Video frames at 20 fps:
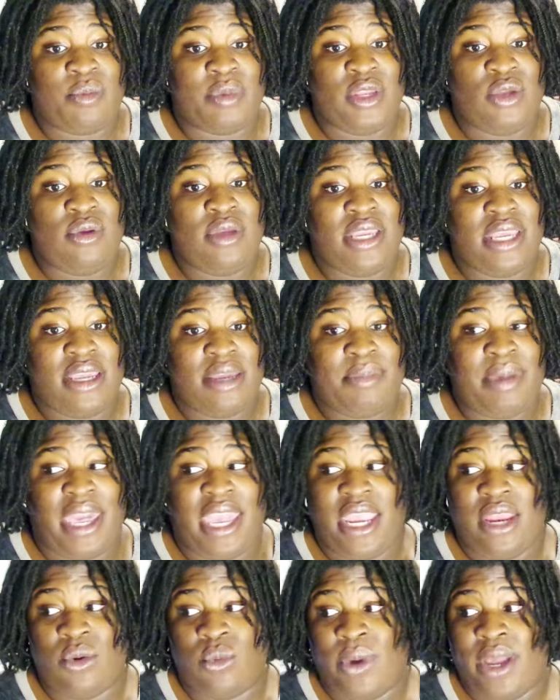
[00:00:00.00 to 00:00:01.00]
but you can get
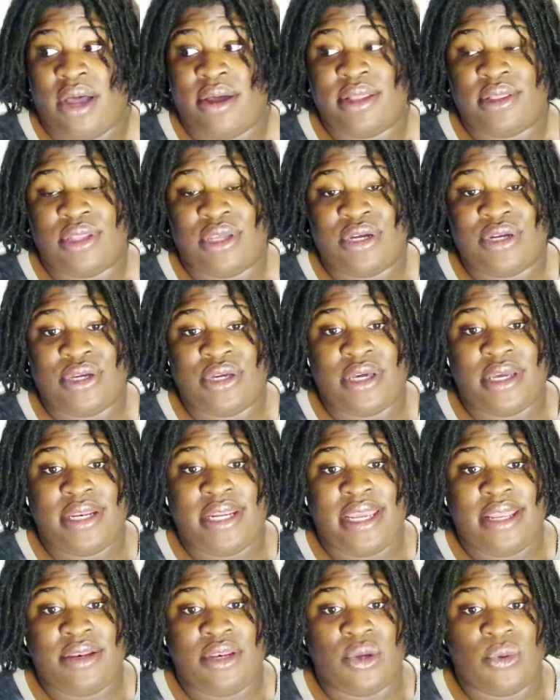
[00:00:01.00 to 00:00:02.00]
paid well and look good
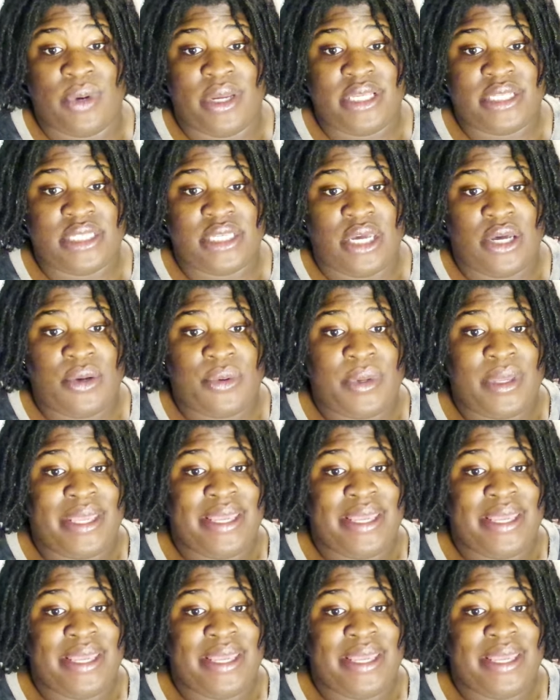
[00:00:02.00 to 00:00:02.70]
doing so.